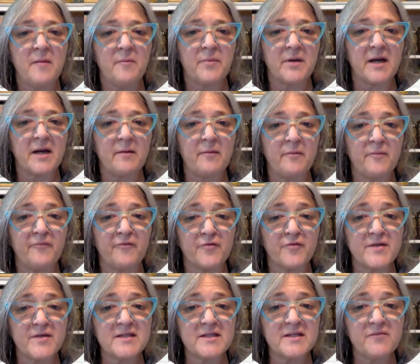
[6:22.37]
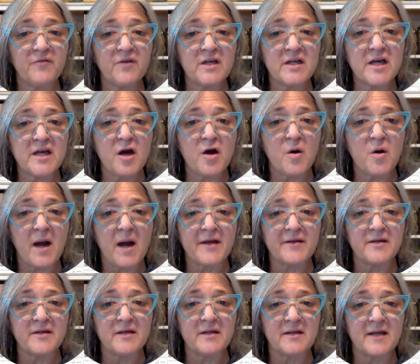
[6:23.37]
But for this video, I
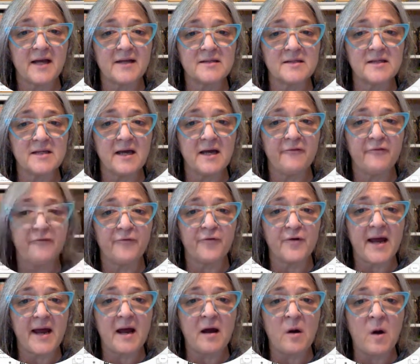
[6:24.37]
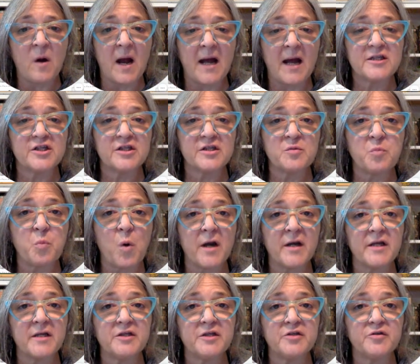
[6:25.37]
think that's enough for now. I just
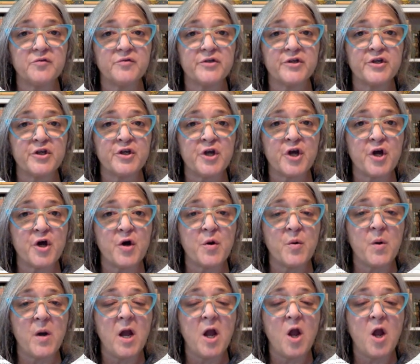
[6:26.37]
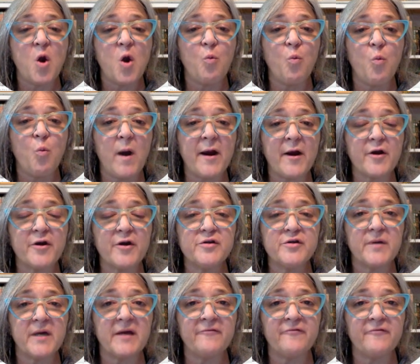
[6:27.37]
wanted you to know where
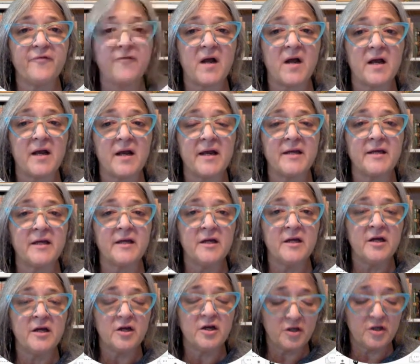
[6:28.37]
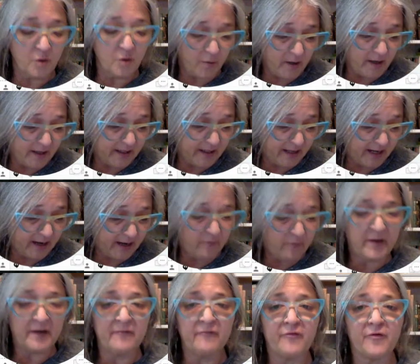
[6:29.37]
you can find your
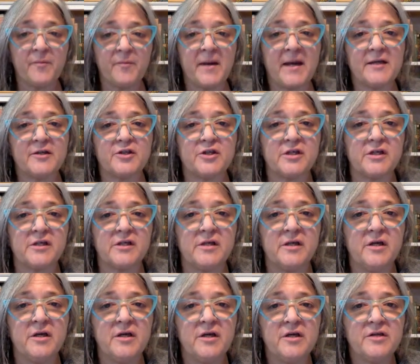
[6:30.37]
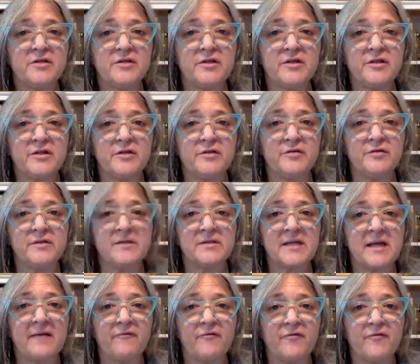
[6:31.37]
account information to use
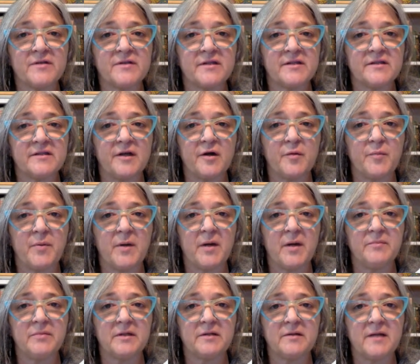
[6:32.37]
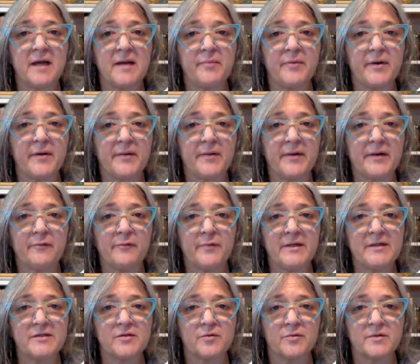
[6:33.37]
San Francisco Public Library
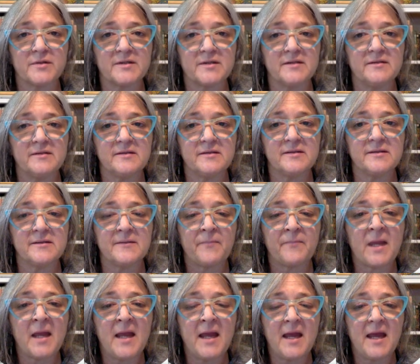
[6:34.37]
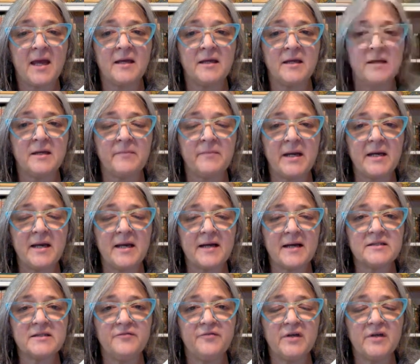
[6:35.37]
resources. And in my
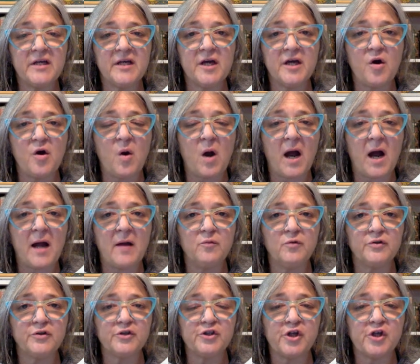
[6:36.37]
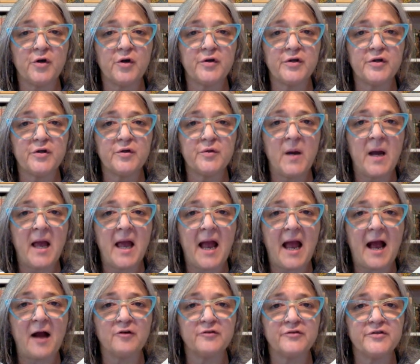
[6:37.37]
next video, I will show you
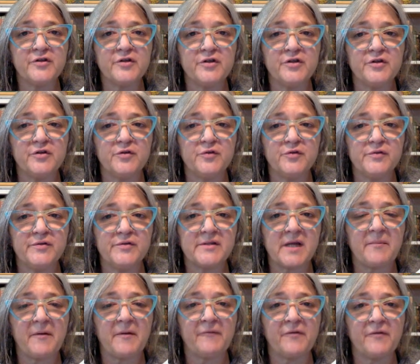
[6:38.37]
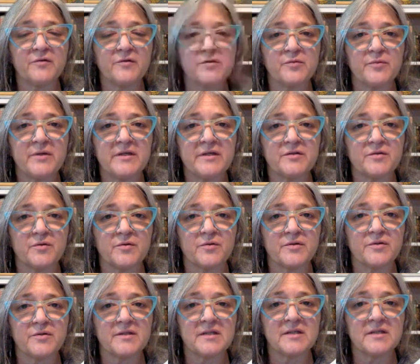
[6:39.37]
how to use some of those
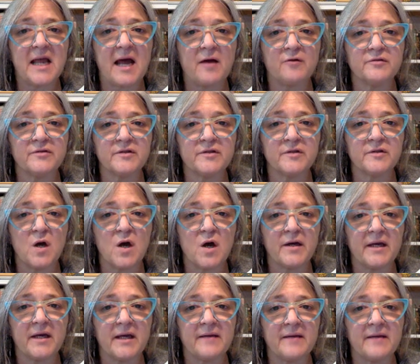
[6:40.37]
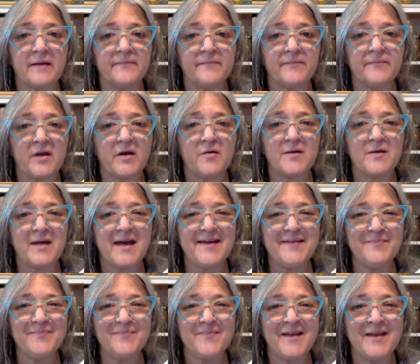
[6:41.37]
resources and how to log in.
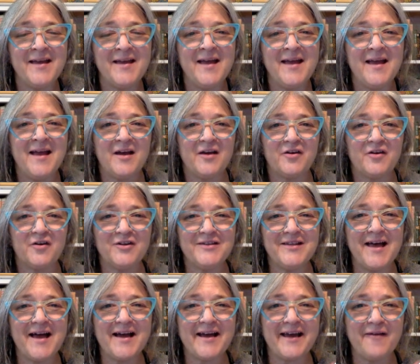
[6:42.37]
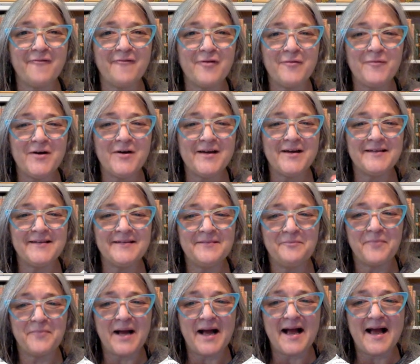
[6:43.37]
Okay? Good luck, everyone.
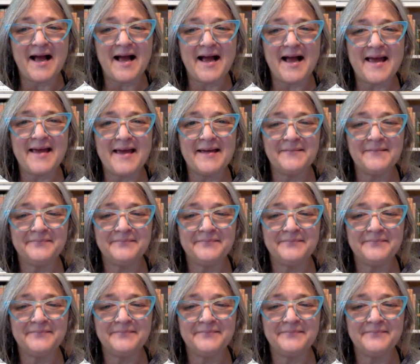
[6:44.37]
Bye.